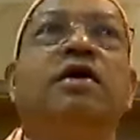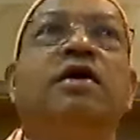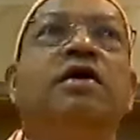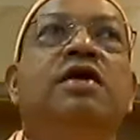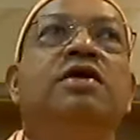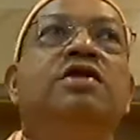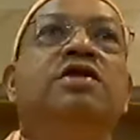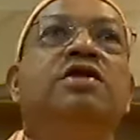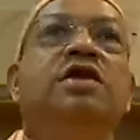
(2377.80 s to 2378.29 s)

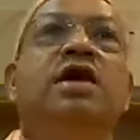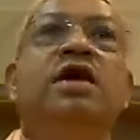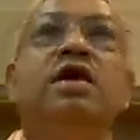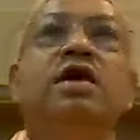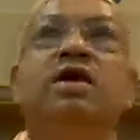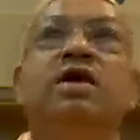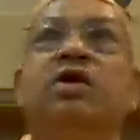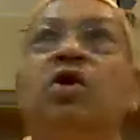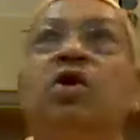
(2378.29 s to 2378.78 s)
is
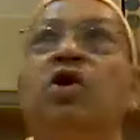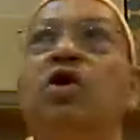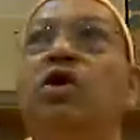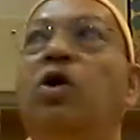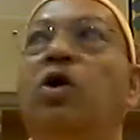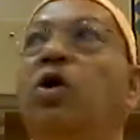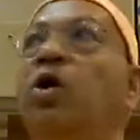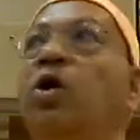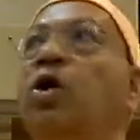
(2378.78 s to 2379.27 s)
there in
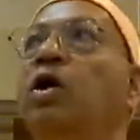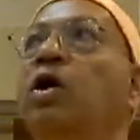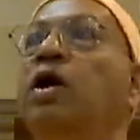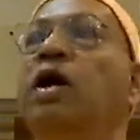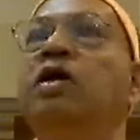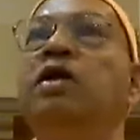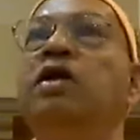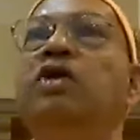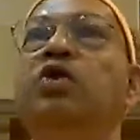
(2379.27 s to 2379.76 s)
all. All
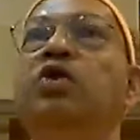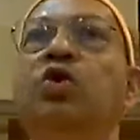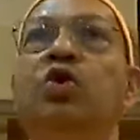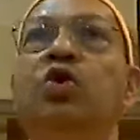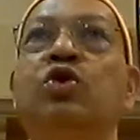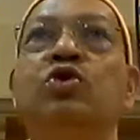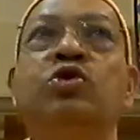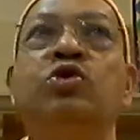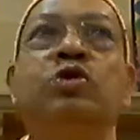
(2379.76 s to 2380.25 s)
other
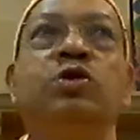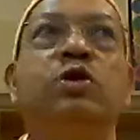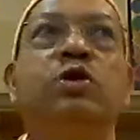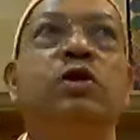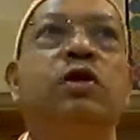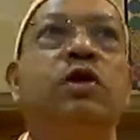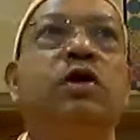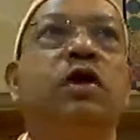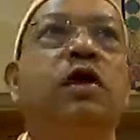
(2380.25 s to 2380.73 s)
notes
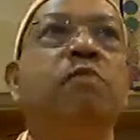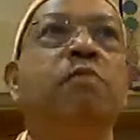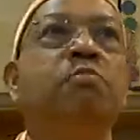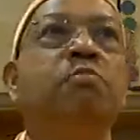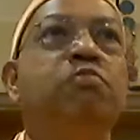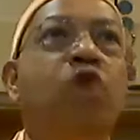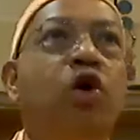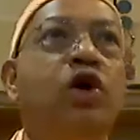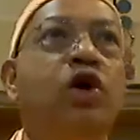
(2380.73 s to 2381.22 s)

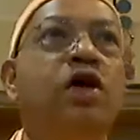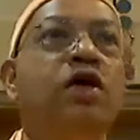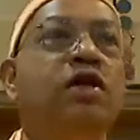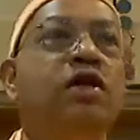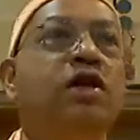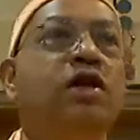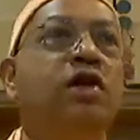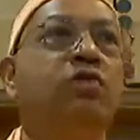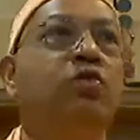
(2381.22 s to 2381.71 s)
embody
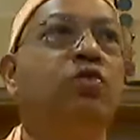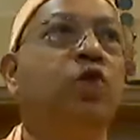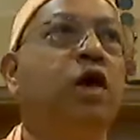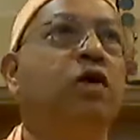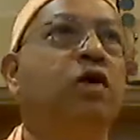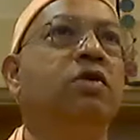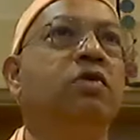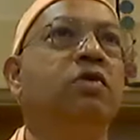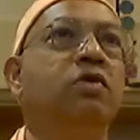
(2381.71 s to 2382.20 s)
that
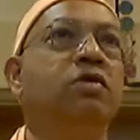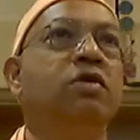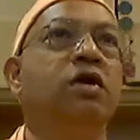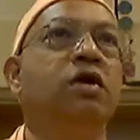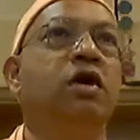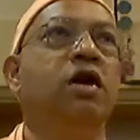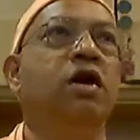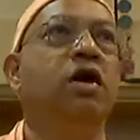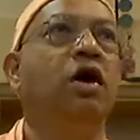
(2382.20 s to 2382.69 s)
one note.
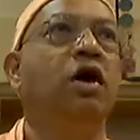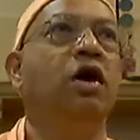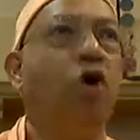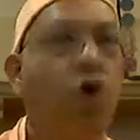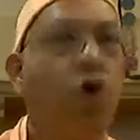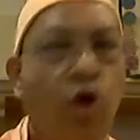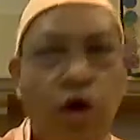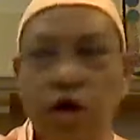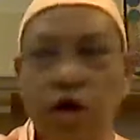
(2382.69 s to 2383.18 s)

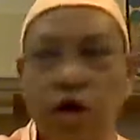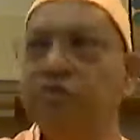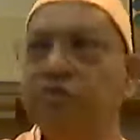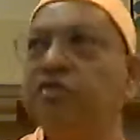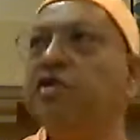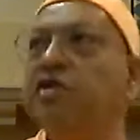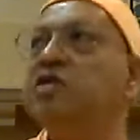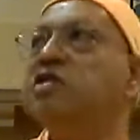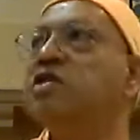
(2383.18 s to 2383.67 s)
All
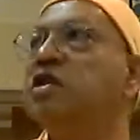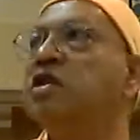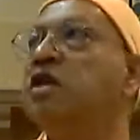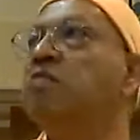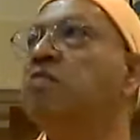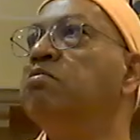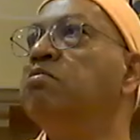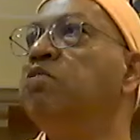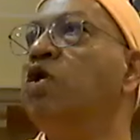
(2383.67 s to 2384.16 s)
of us
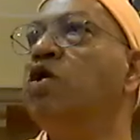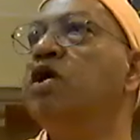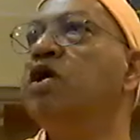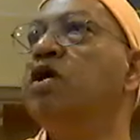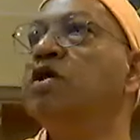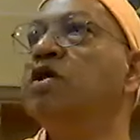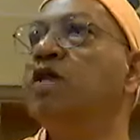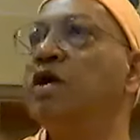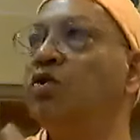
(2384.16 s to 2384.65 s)

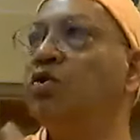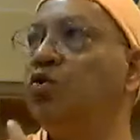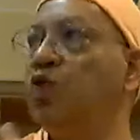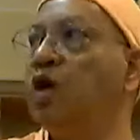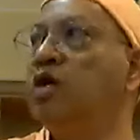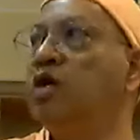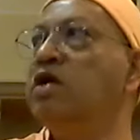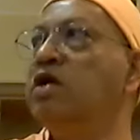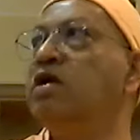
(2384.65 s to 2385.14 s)
embody that
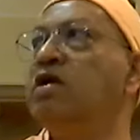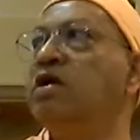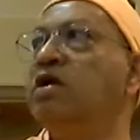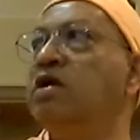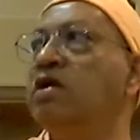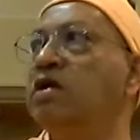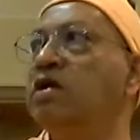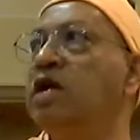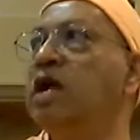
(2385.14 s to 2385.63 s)
one
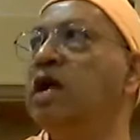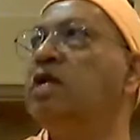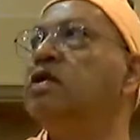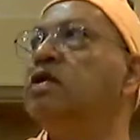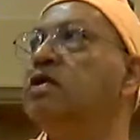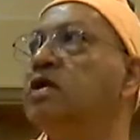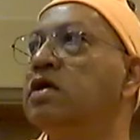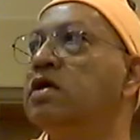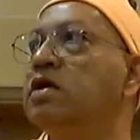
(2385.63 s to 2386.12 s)

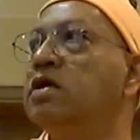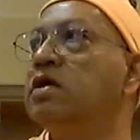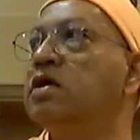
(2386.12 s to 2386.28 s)
reality.